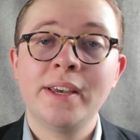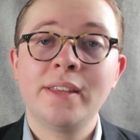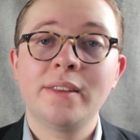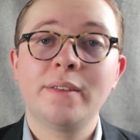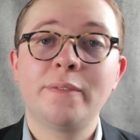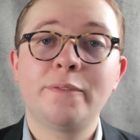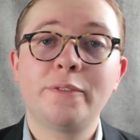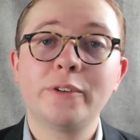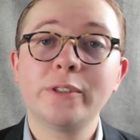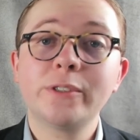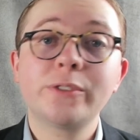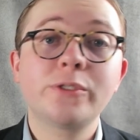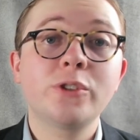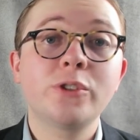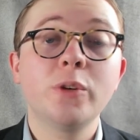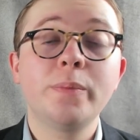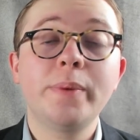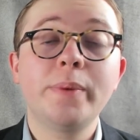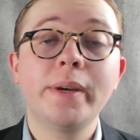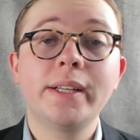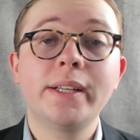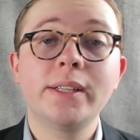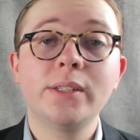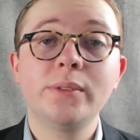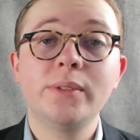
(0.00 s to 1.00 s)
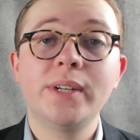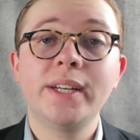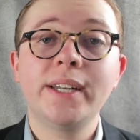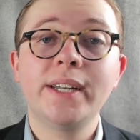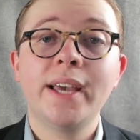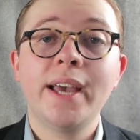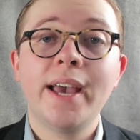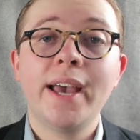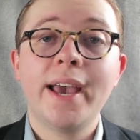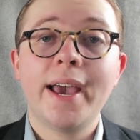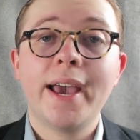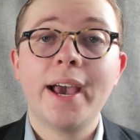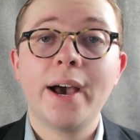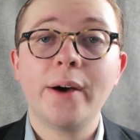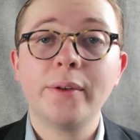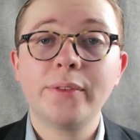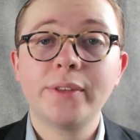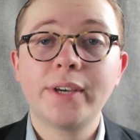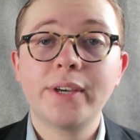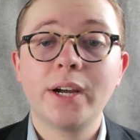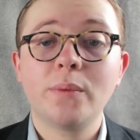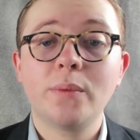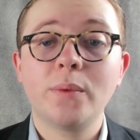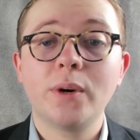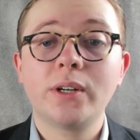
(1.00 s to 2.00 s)
The first group included
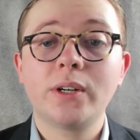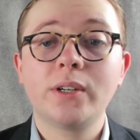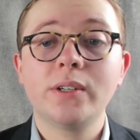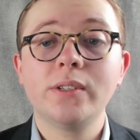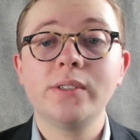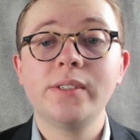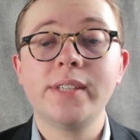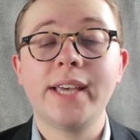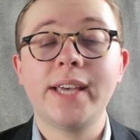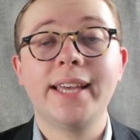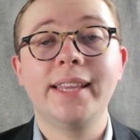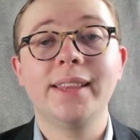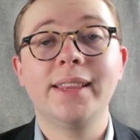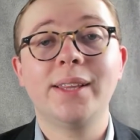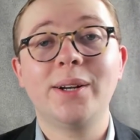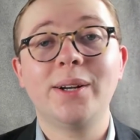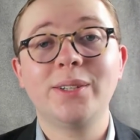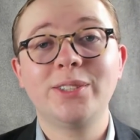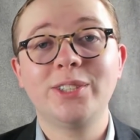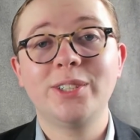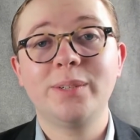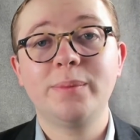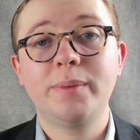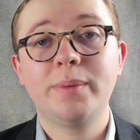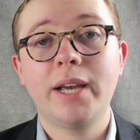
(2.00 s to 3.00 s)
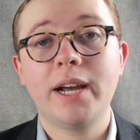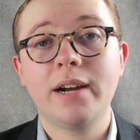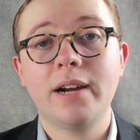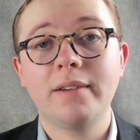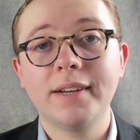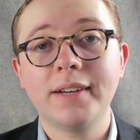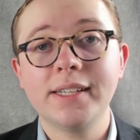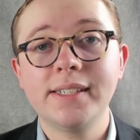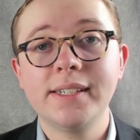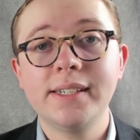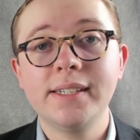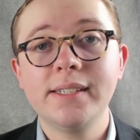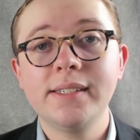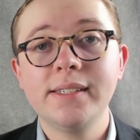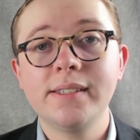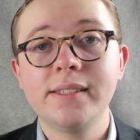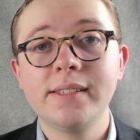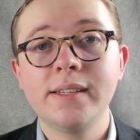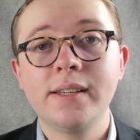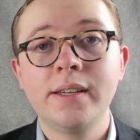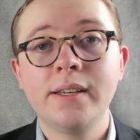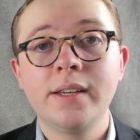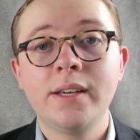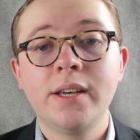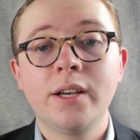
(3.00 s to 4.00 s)
healthcare workers and long-term care
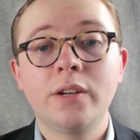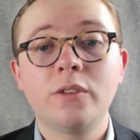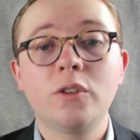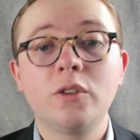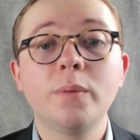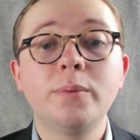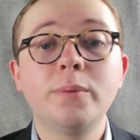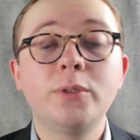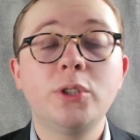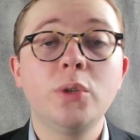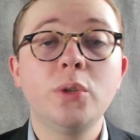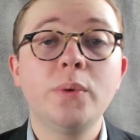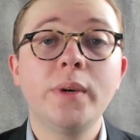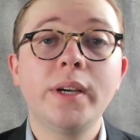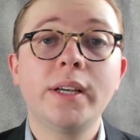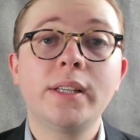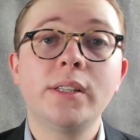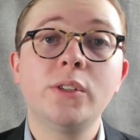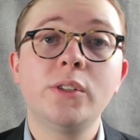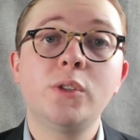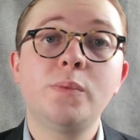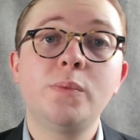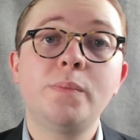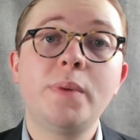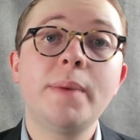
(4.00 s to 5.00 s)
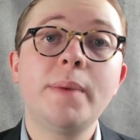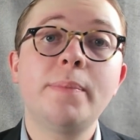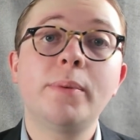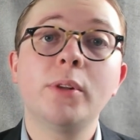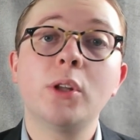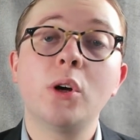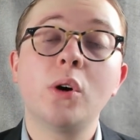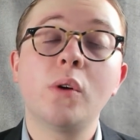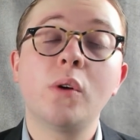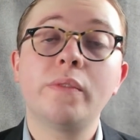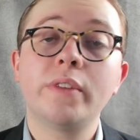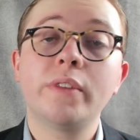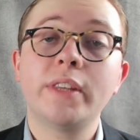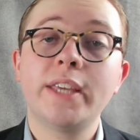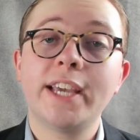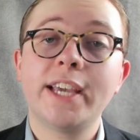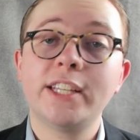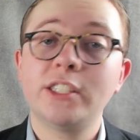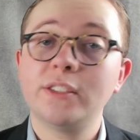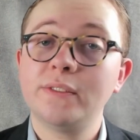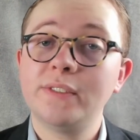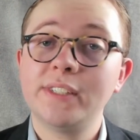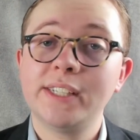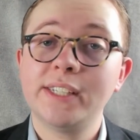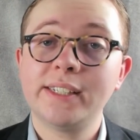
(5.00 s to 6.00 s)
residents. Group 2 includes people over the
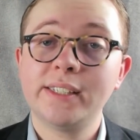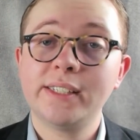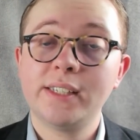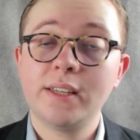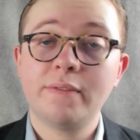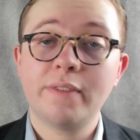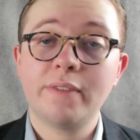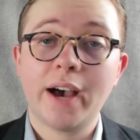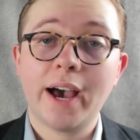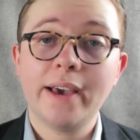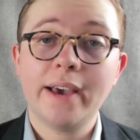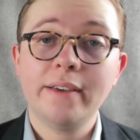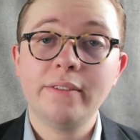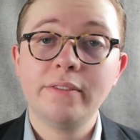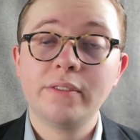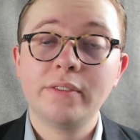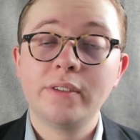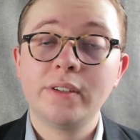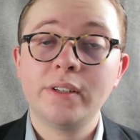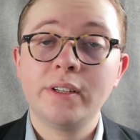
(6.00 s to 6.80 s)
age of 65.